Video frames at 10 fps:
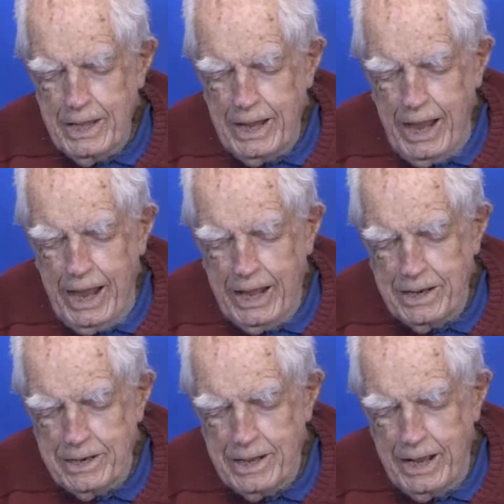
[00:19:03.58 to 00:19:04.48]

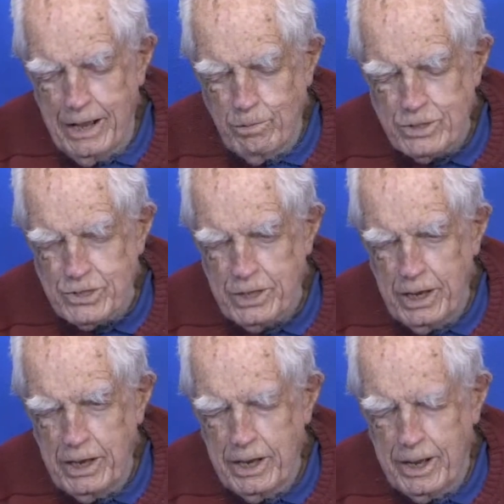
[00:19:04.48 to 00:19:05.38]
And uh, it was
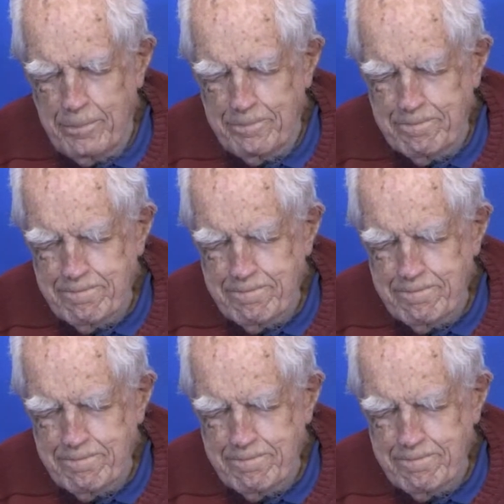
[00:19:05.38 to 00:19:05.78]
the um,